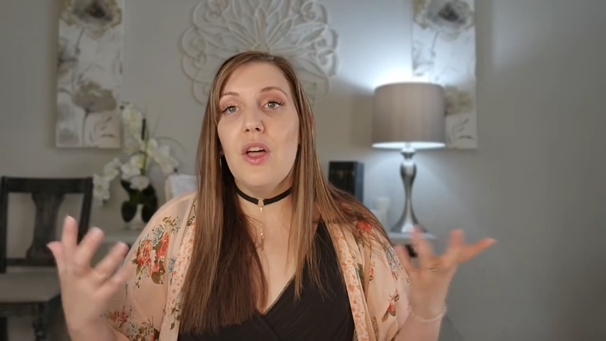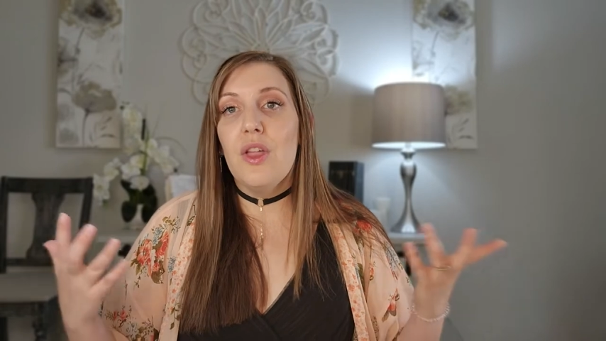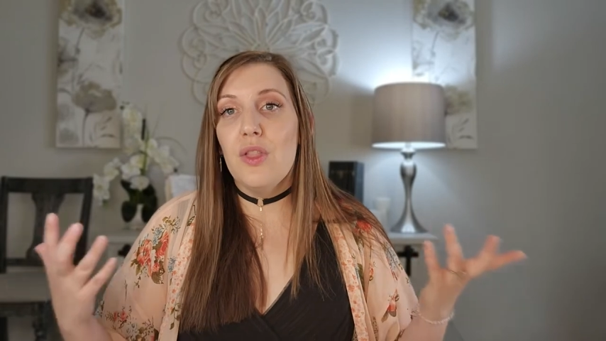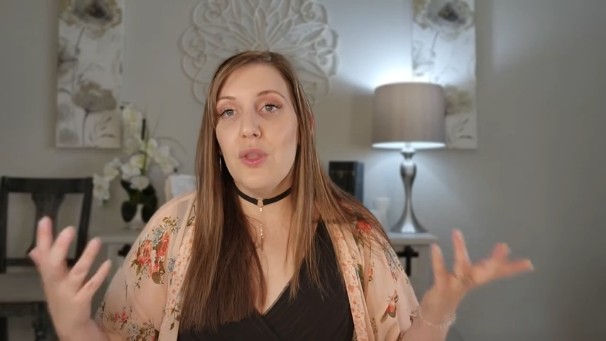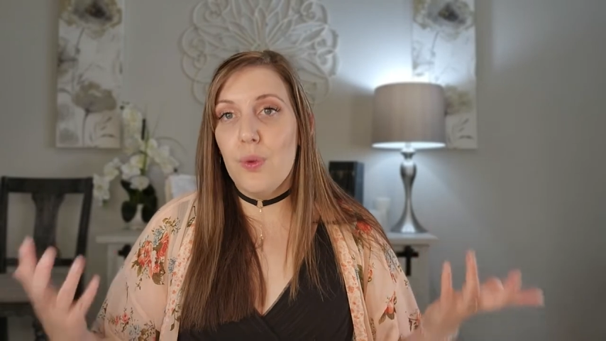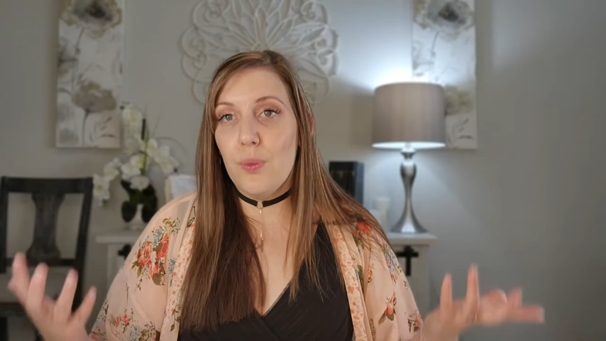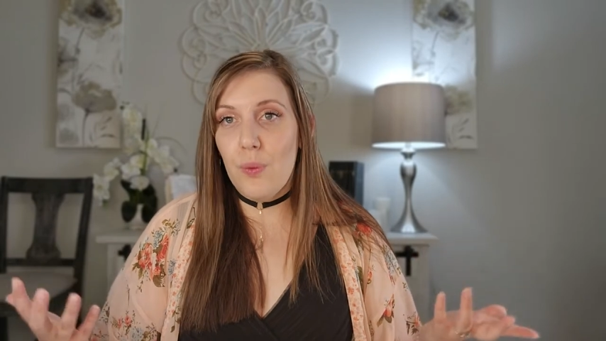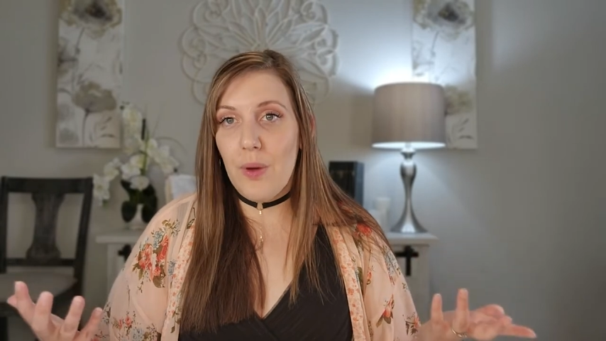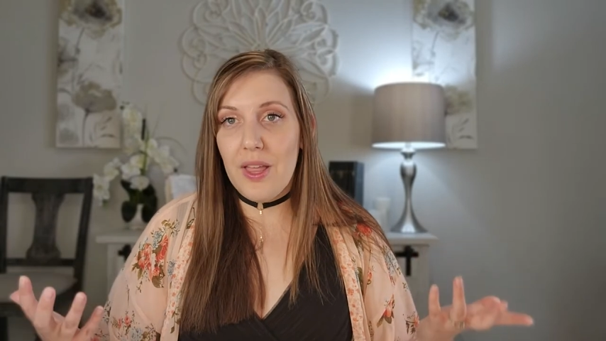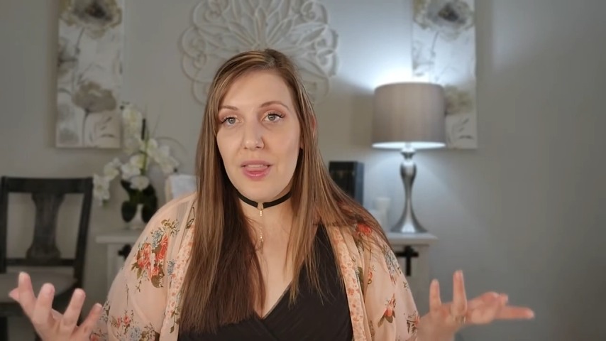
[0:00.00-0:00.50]

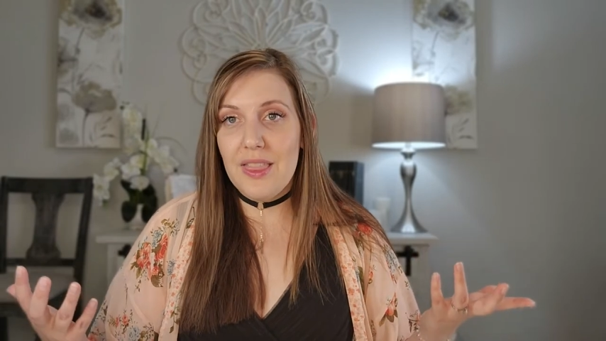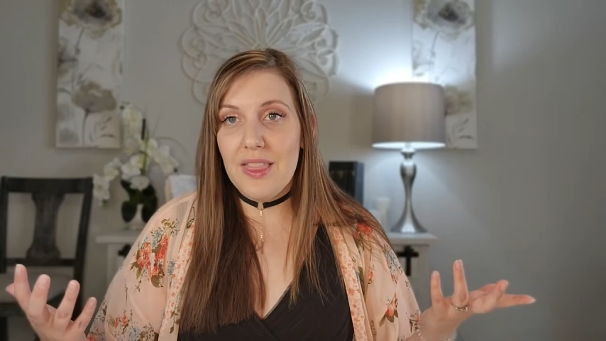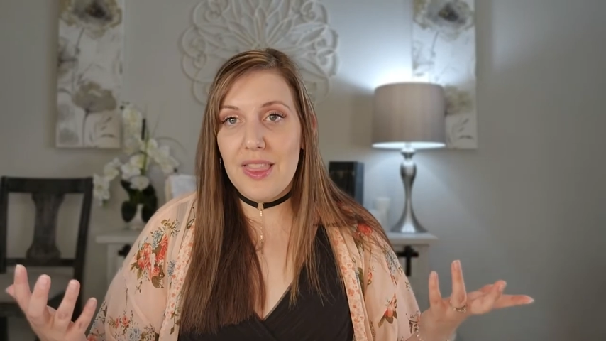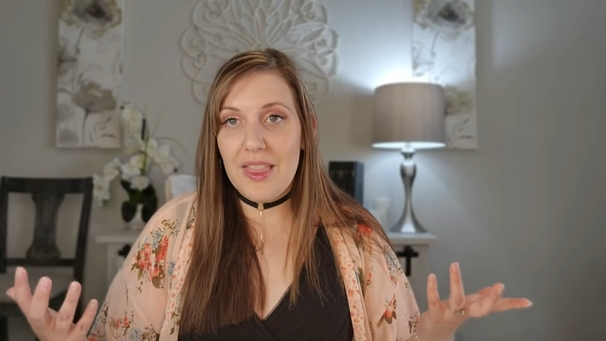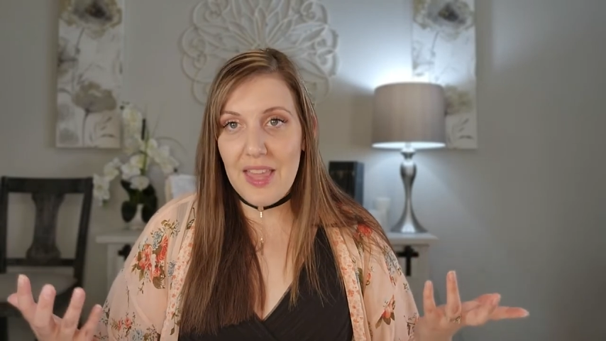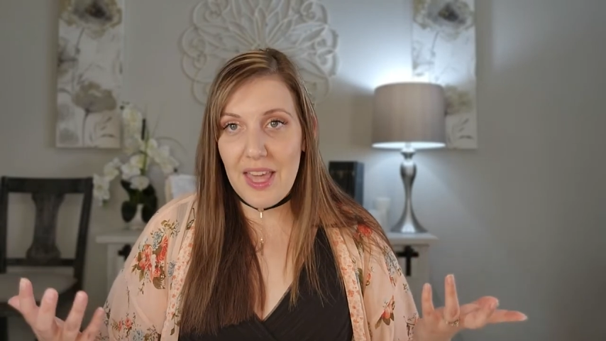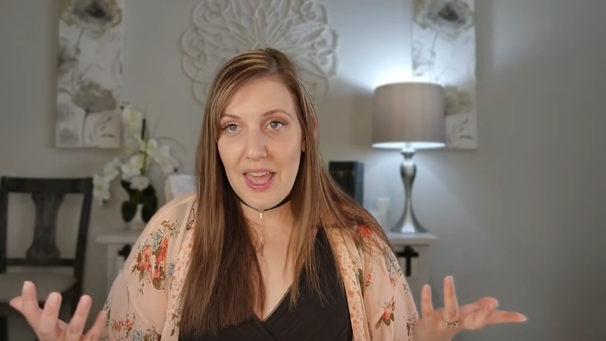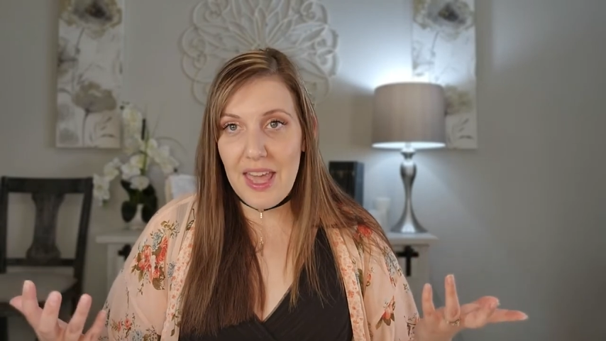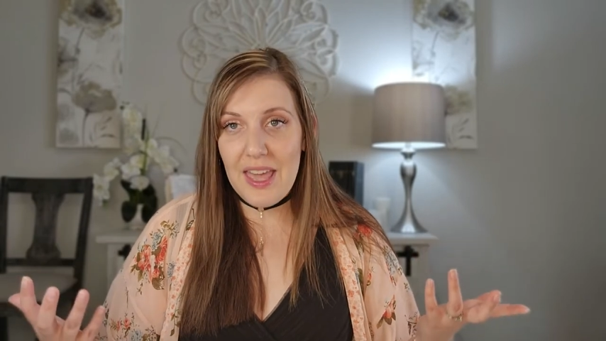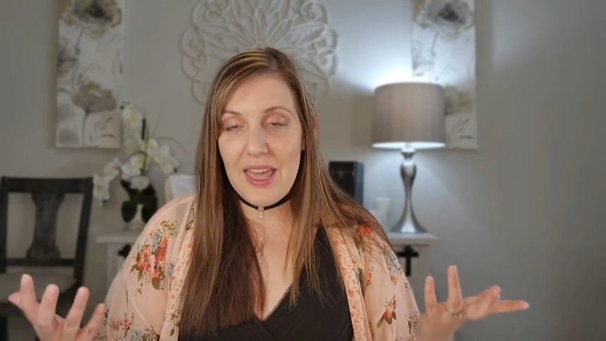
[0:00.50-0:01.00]
The One
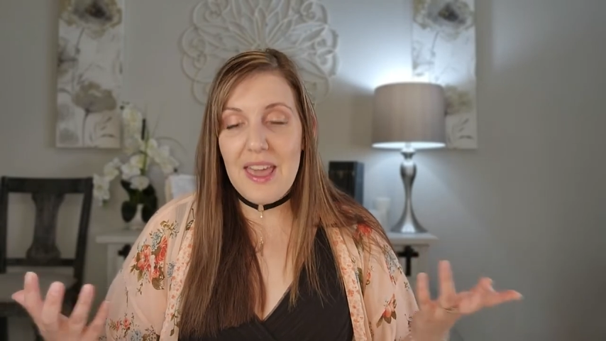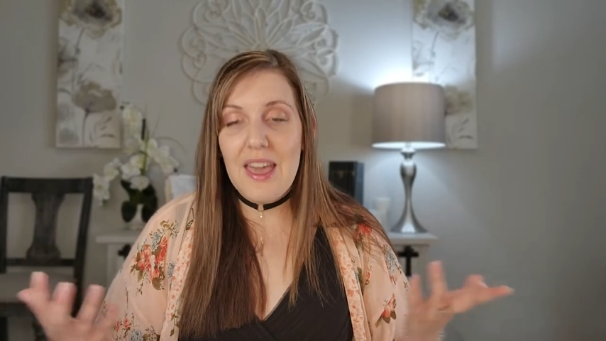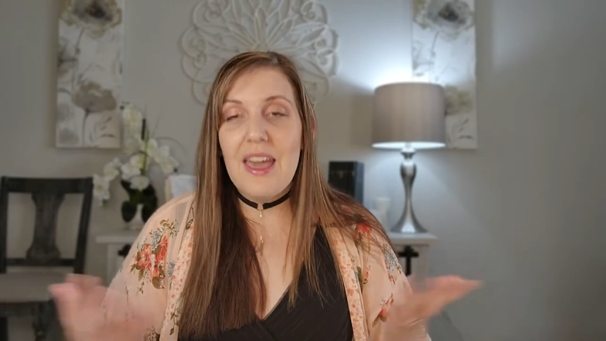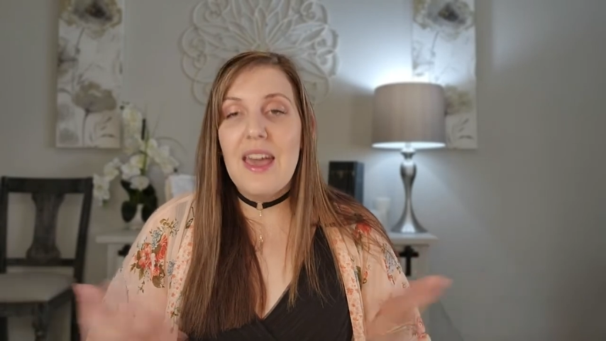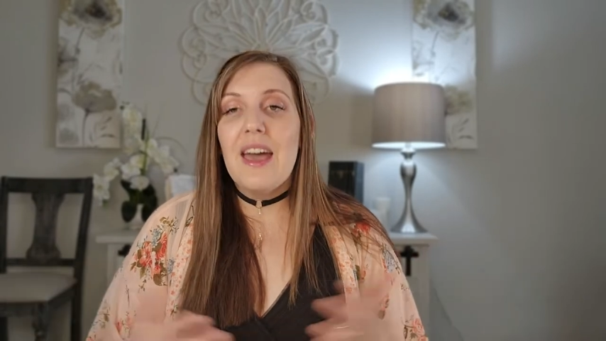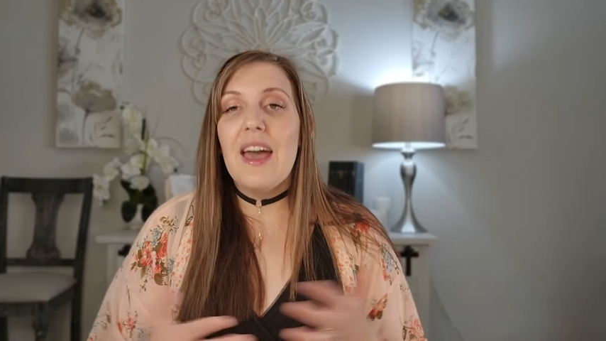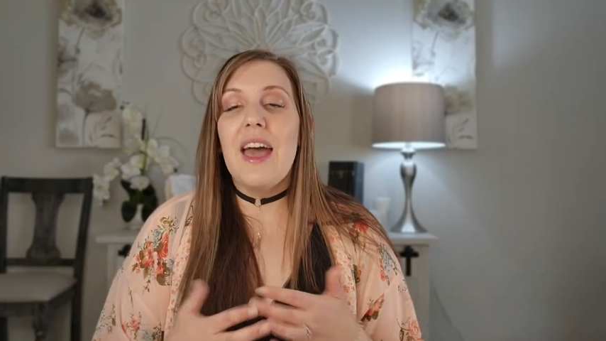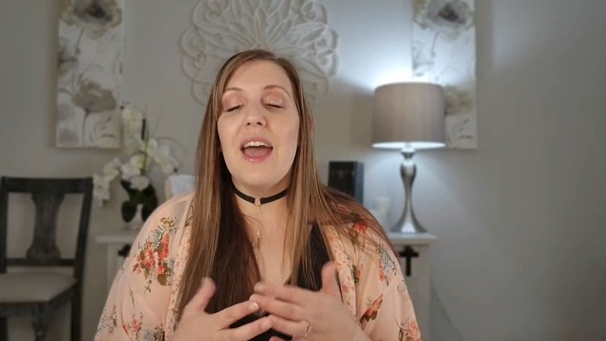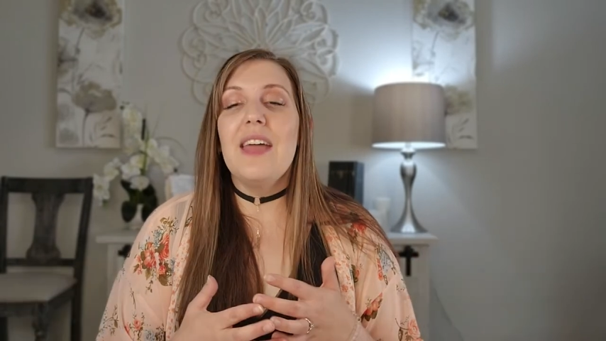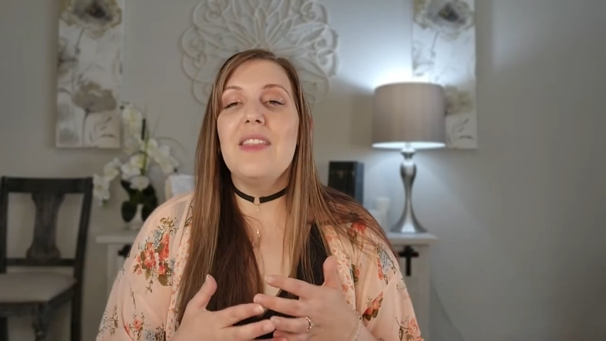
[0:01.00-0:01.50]
Thing,
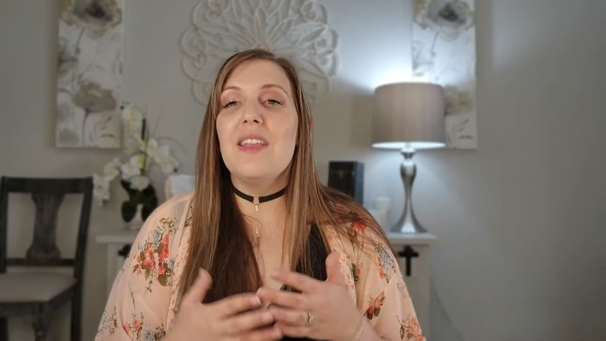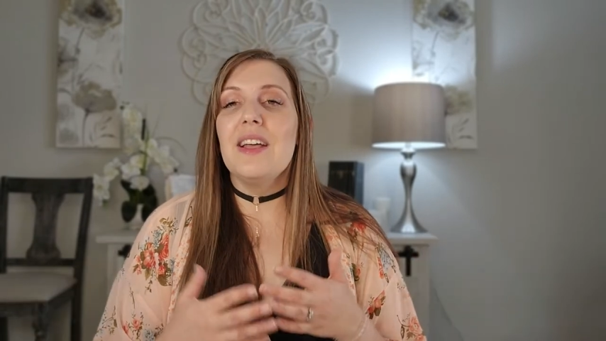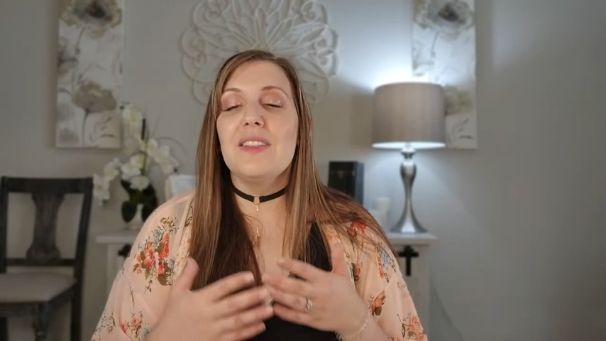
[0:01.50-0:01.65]
and